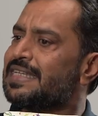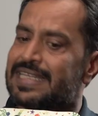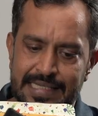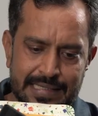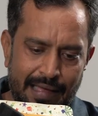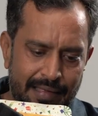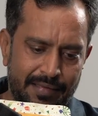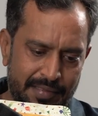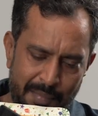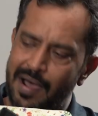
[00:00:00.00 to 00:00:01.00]
He says
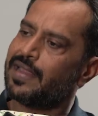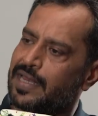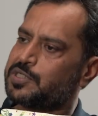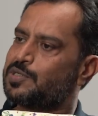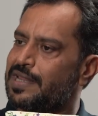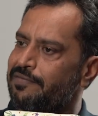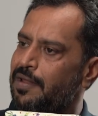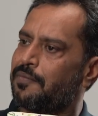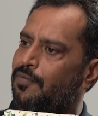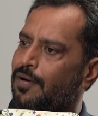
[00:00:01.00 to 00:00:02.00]
the market has to
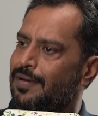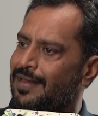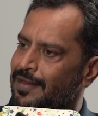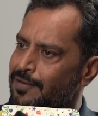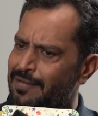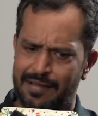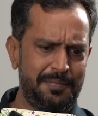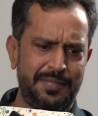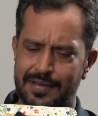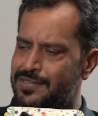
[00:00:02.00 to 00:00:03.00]
develop for India to
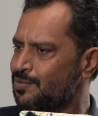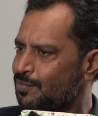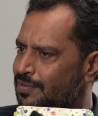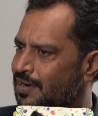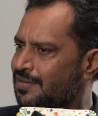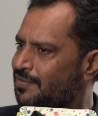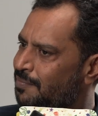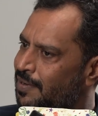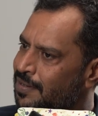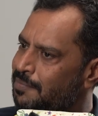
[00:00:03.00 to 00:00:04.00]
develop. There is no dearth of
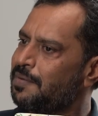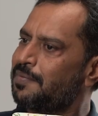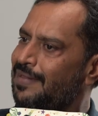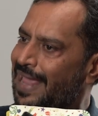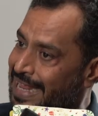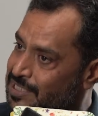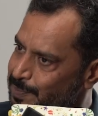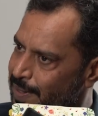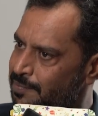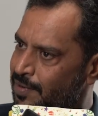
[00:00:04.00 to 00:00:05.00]
money. People can
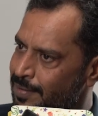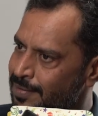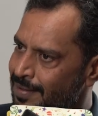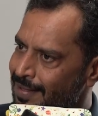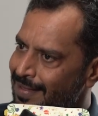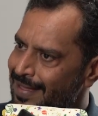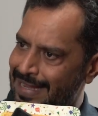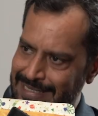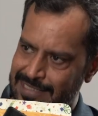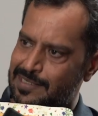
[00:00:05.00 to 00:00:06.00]
spend money.
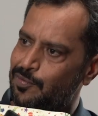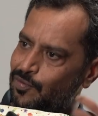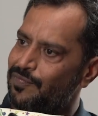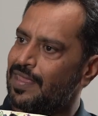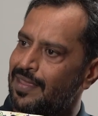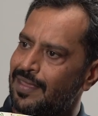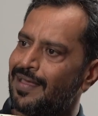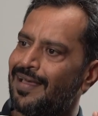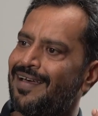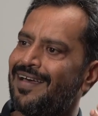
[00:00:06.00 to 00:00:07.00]
It's just about
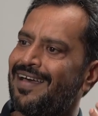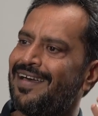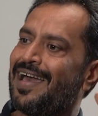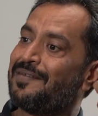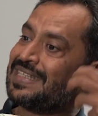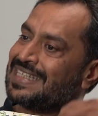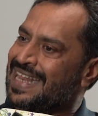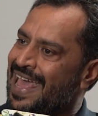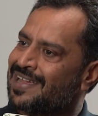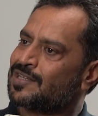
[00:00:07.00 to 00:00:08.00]
having the
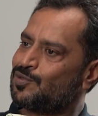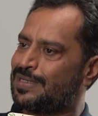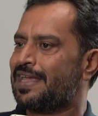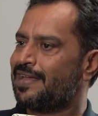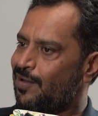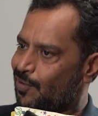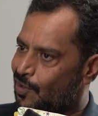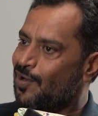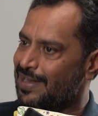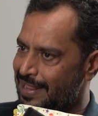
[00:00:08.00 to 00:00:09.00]
knack to take it or
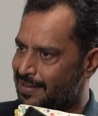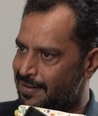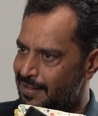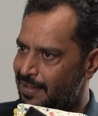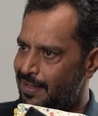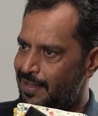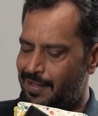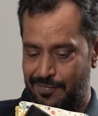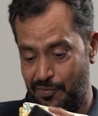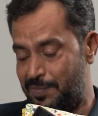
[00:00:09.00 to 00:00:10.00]
not take it.
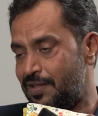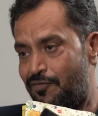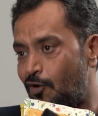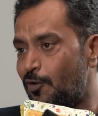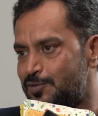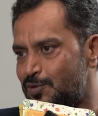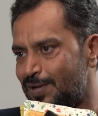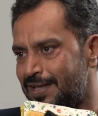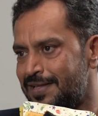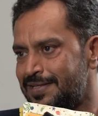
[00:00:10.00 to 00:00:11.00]
And for me, the follow-up
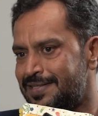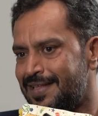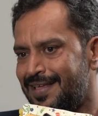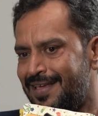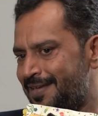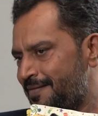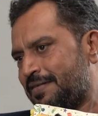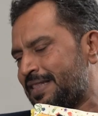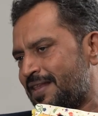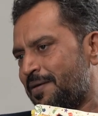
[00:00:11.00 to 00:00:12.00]
story is
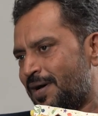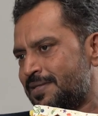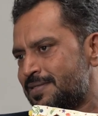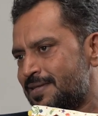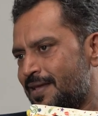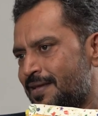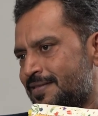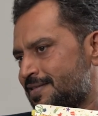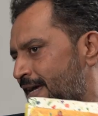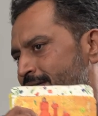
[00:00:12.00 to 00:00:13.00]
in 3 months,
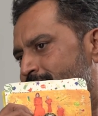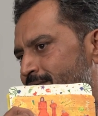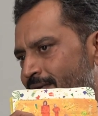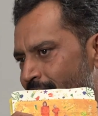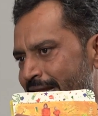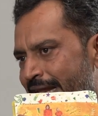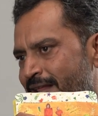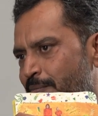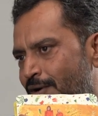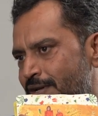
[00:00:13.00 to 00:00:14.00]
this guy's
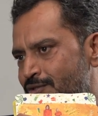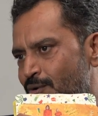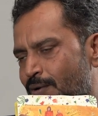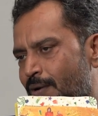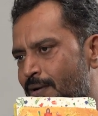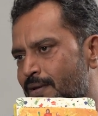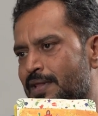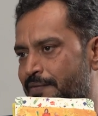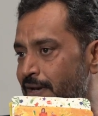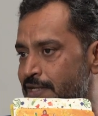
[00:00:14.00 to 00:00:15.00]
entire product sold out.
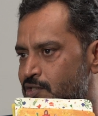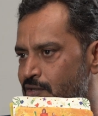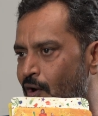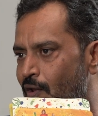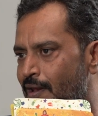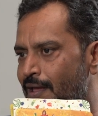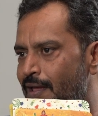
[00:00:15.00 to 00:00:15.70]
Diwali is gone.